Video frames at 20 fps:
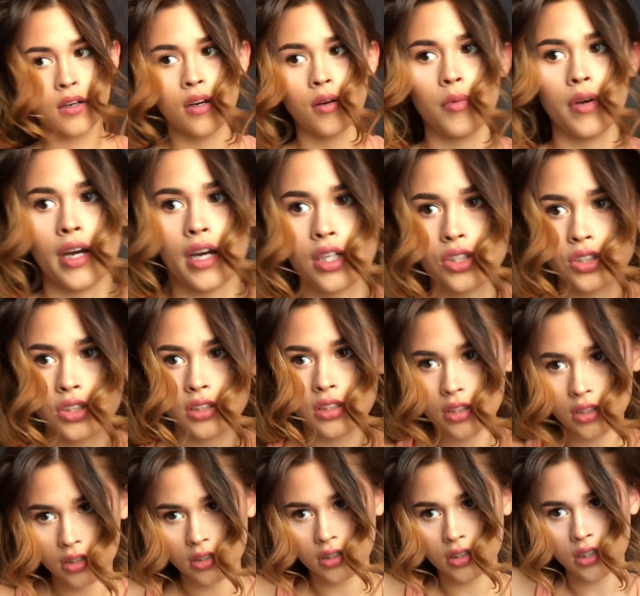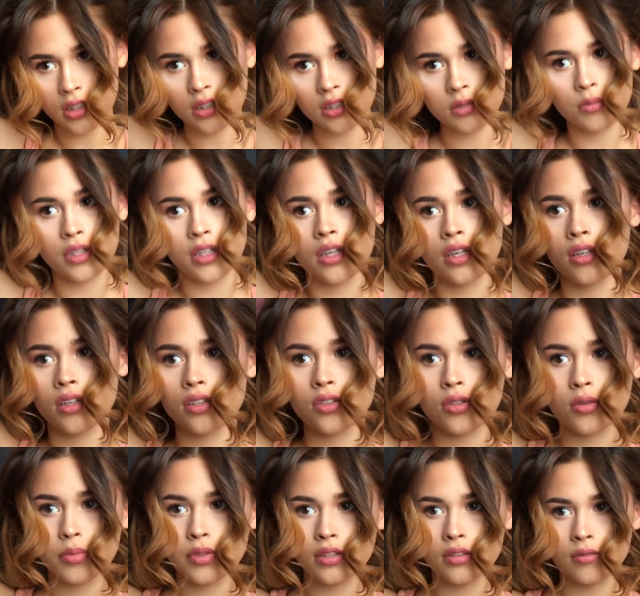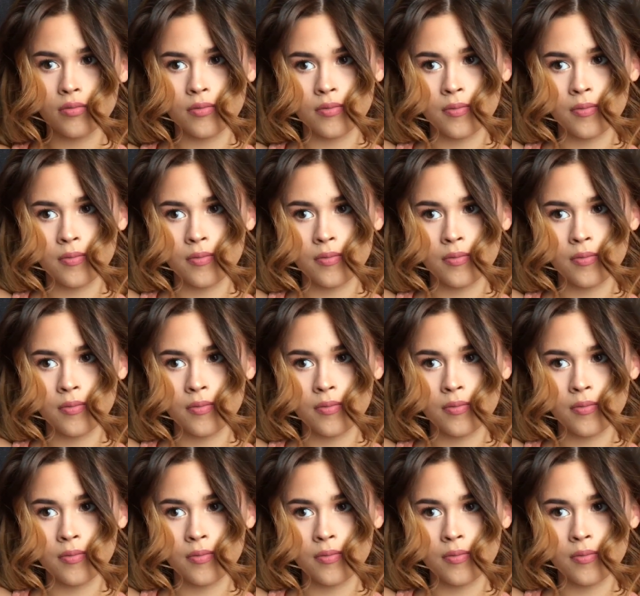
I'm actually gonna tease my hair a little bit.